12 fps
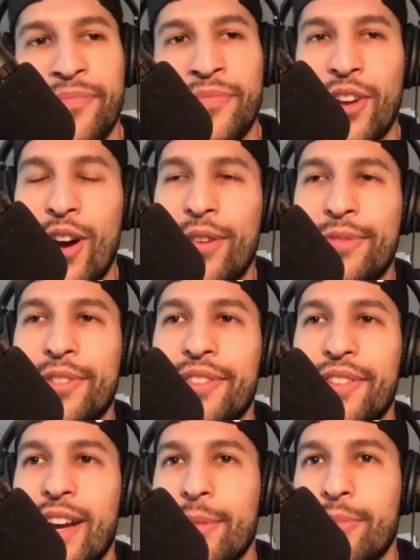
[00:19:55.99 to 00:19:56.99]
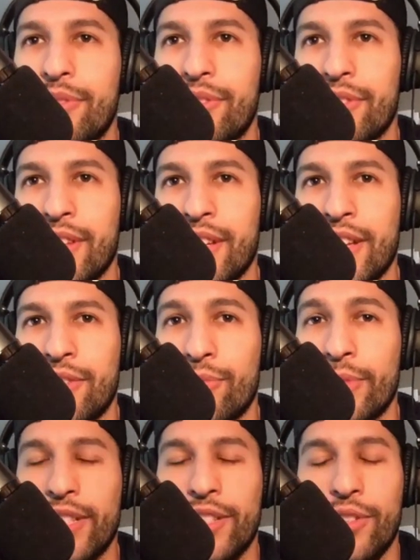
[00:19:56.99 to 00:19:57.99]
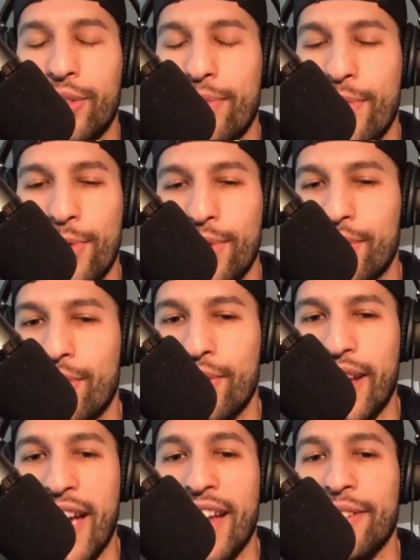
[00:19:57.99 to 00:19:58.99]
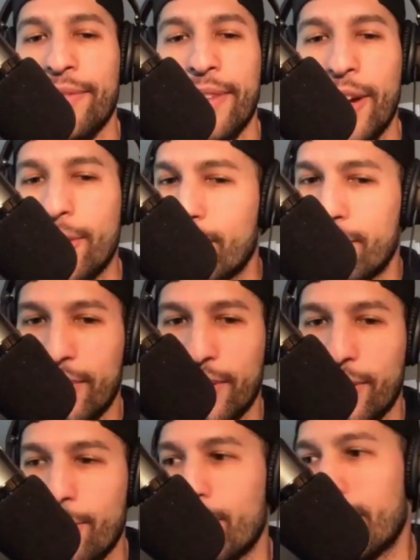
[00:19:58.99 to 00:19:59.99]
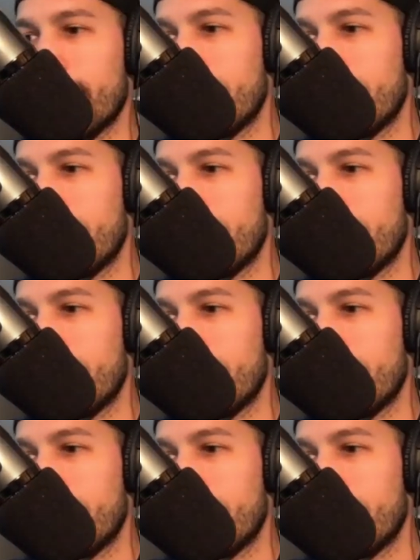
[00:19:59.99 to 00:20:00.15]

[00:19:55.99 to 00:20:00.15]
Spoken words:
oftentimes it's really just a focus on adding value to the community and